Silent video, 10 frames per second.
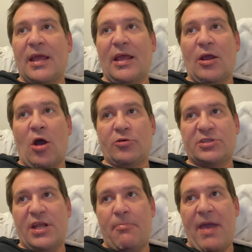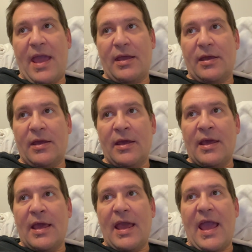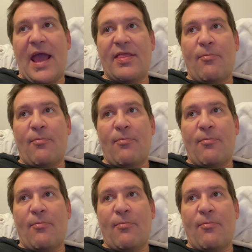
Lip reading: goes to the bank, and the